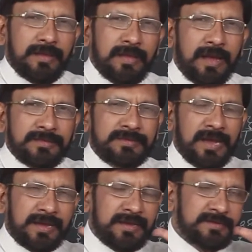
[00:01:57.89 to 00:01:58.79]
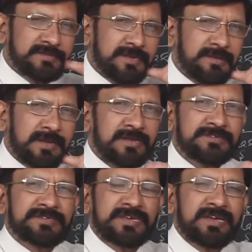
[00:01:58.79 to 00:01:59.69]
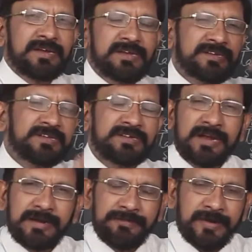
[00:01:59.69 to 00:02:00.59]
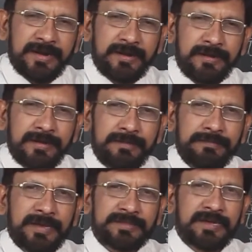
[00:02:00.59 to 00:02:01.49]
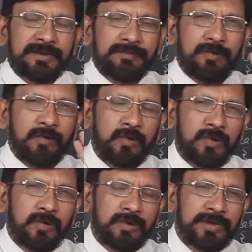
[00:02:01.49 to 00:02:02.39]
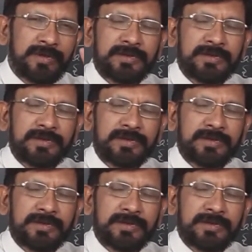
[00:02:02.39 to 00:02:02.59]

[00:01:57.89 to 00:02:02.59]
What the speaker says: as long as signatures are different, method overloading